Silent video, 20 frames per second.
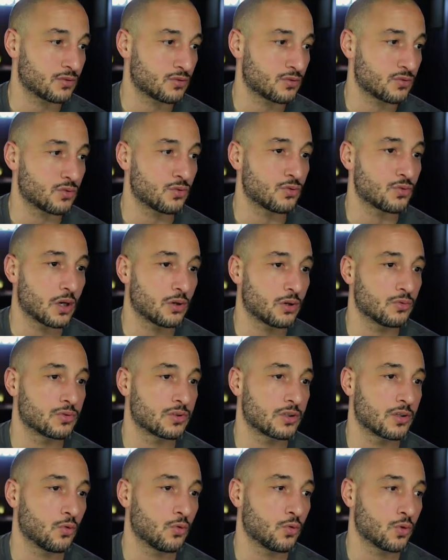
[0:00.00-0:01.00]
do go to
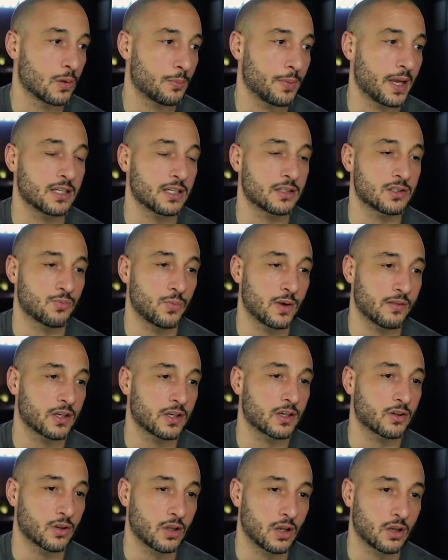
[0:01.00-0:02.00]
the order page with
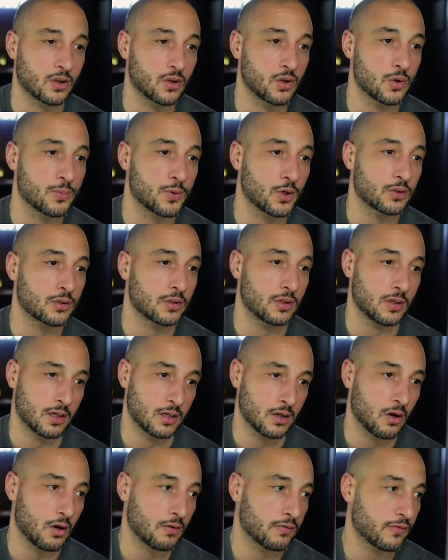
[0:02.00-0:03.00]
a coupon and
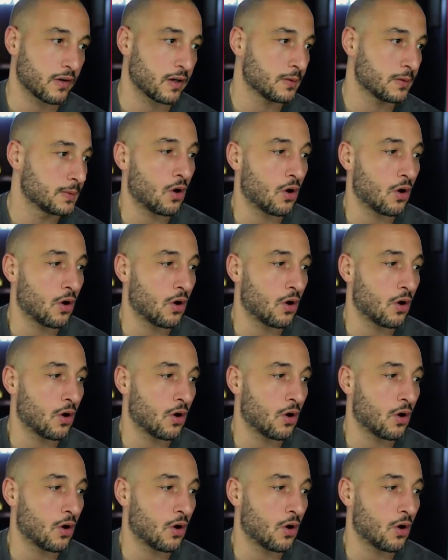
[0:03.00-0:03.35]
offer.